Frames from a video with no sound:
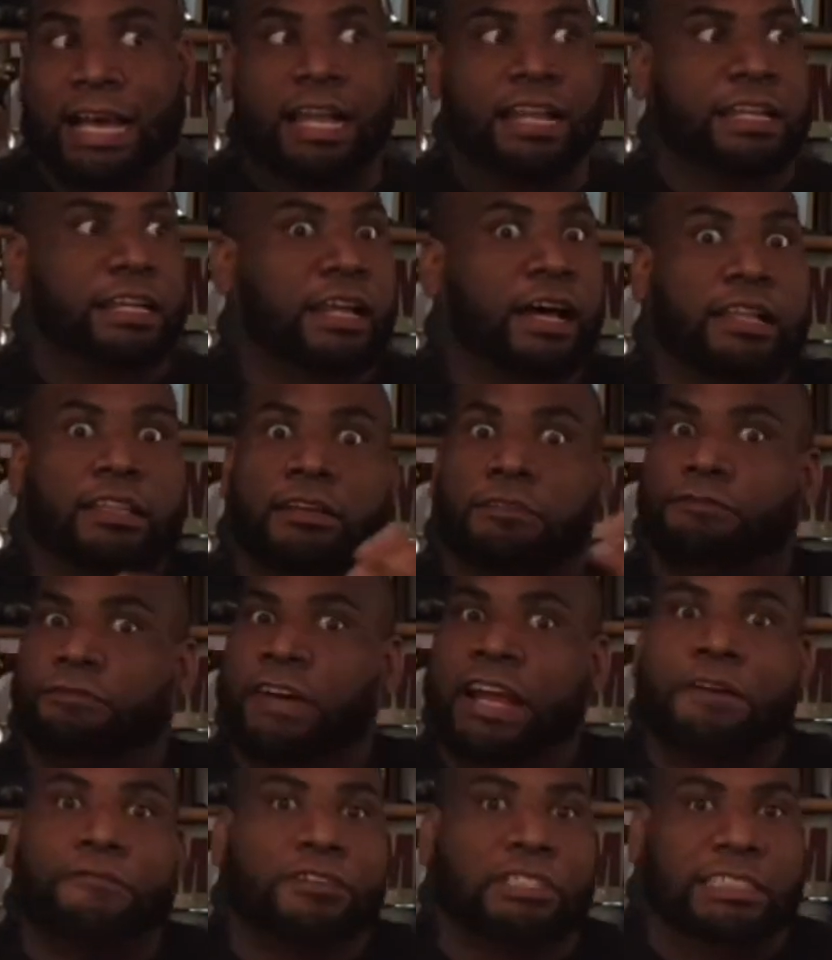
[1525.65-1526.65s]
Another
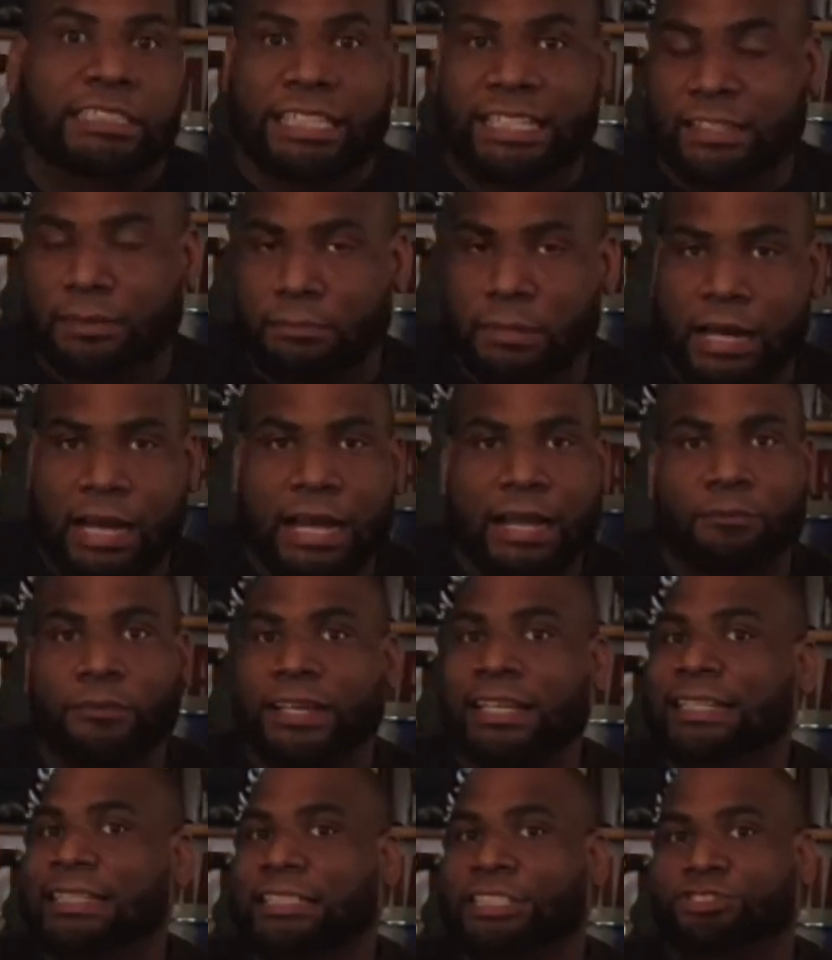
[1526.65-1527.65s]
favorite scene of mine,
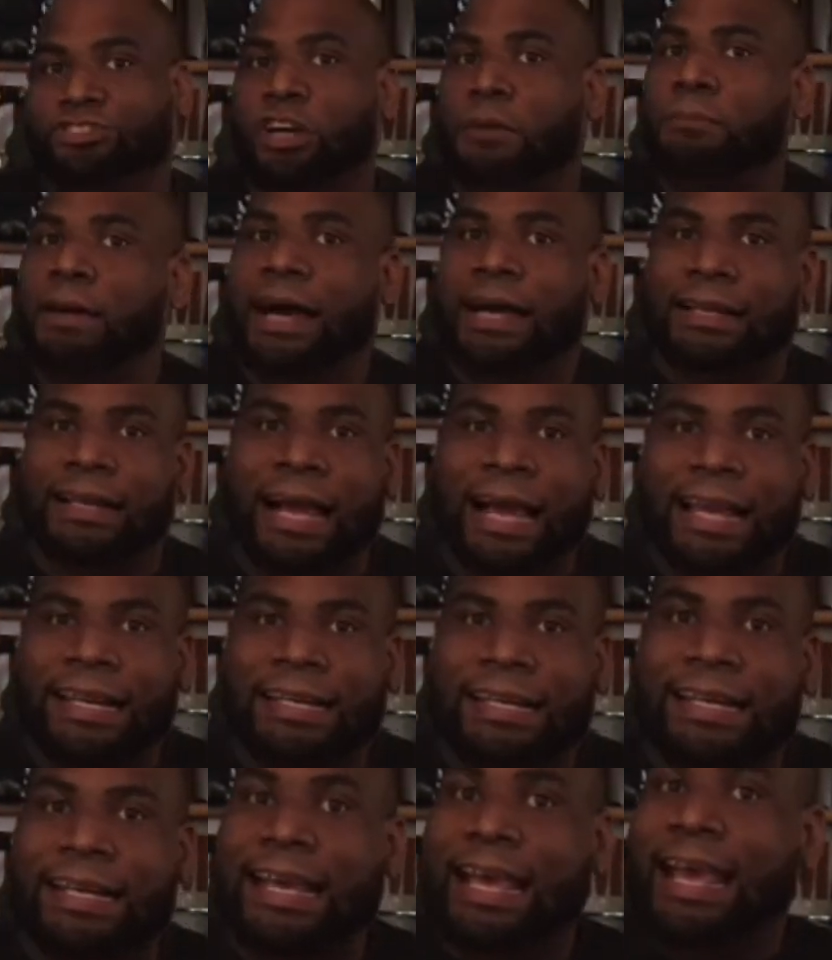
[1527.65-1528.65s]
when he gets struck by
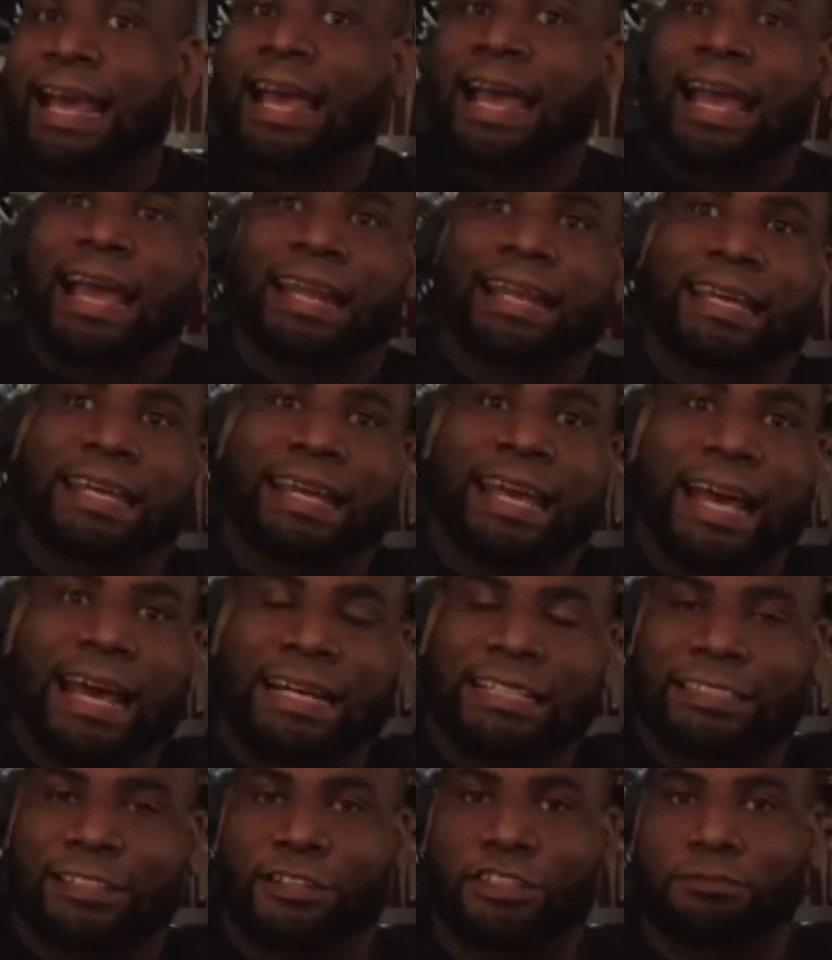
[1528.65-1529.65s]
lightning and he
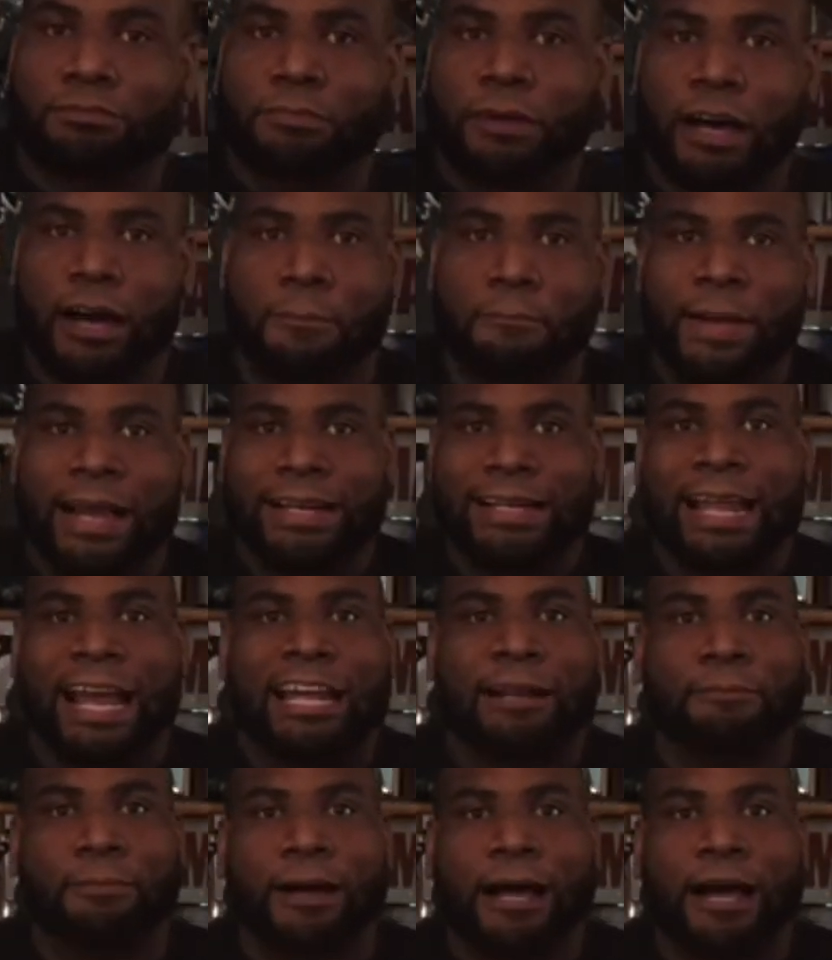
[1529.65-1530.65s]
has those
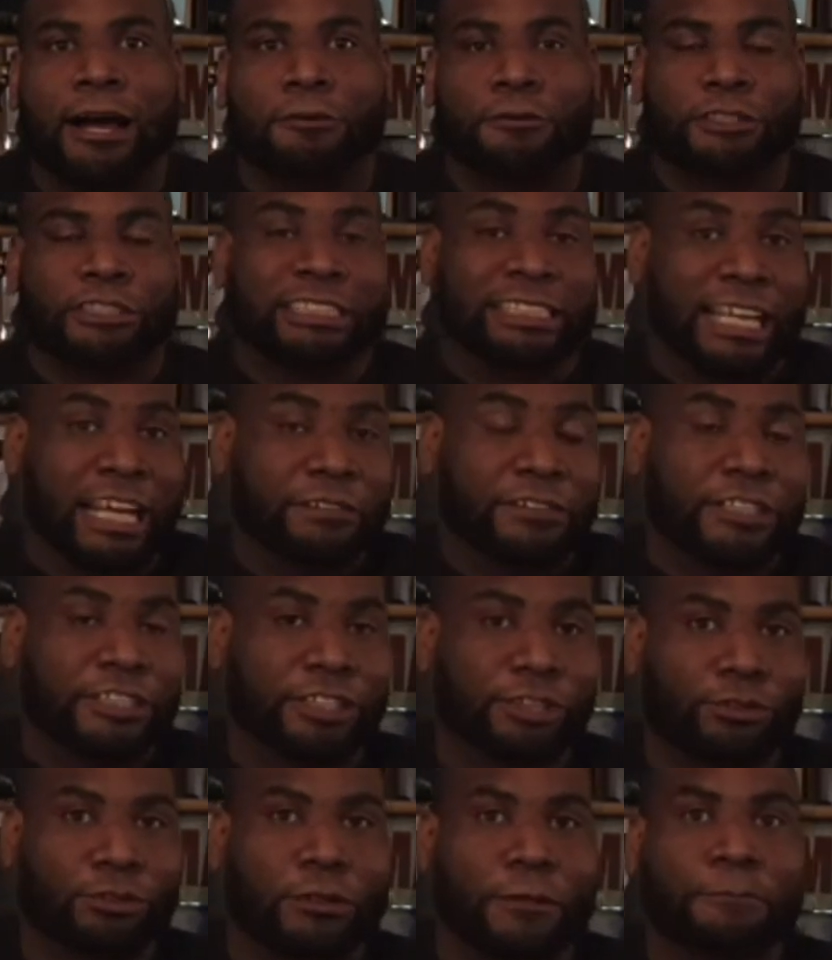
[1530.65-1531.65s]
magnetic powers given
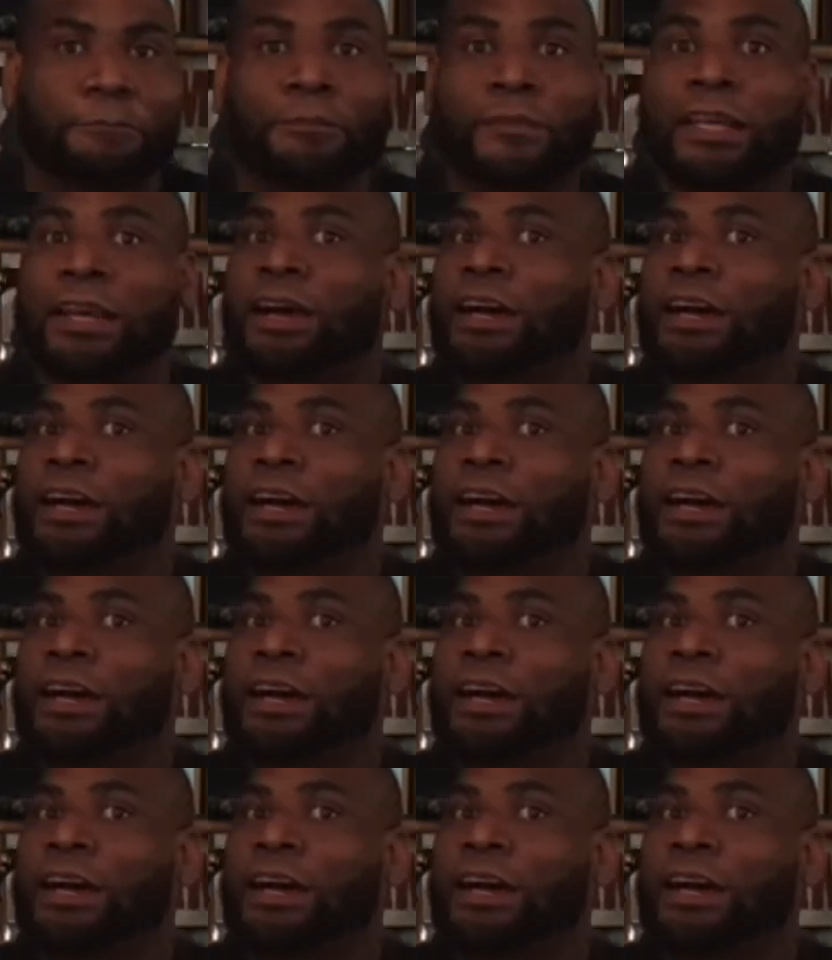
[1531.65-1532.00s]
to him.